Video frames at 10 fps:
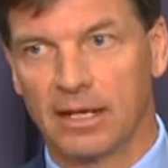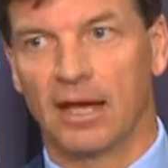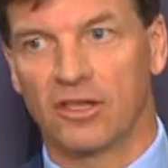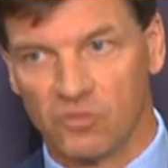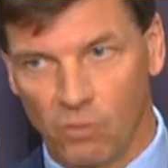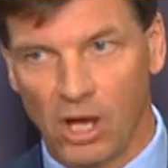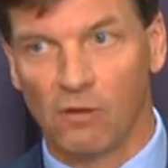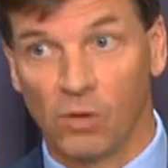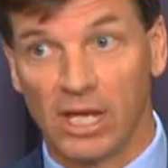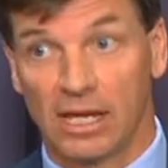and it's why
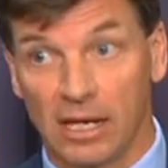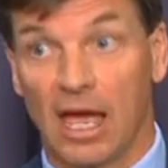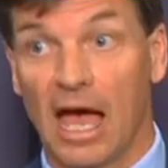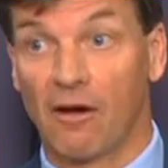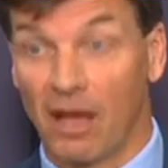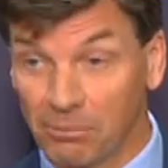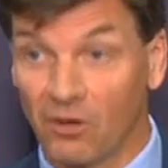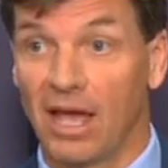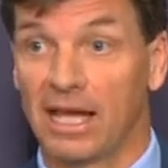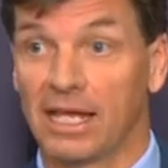we are
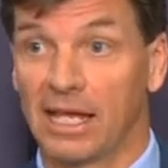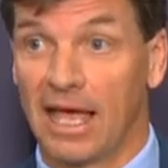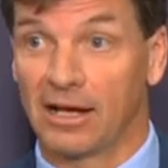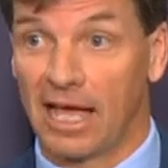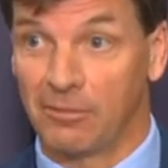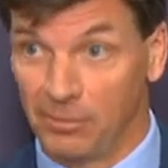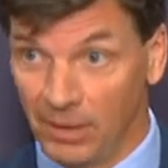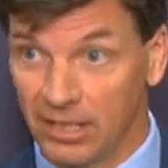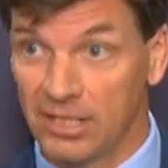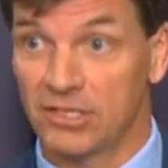upgrading our
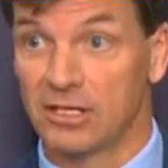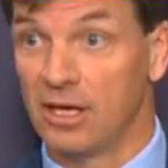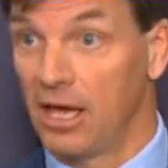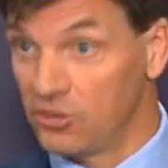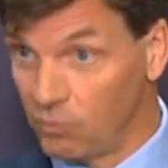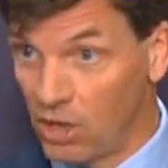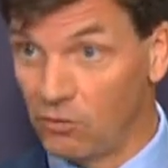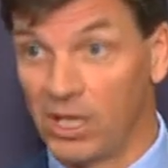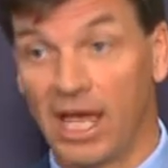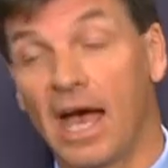capabilities. It's why
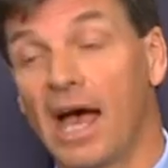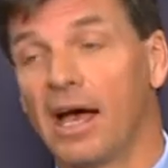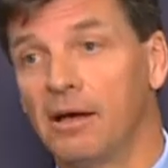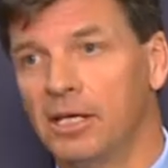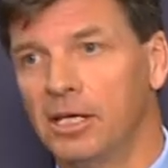we are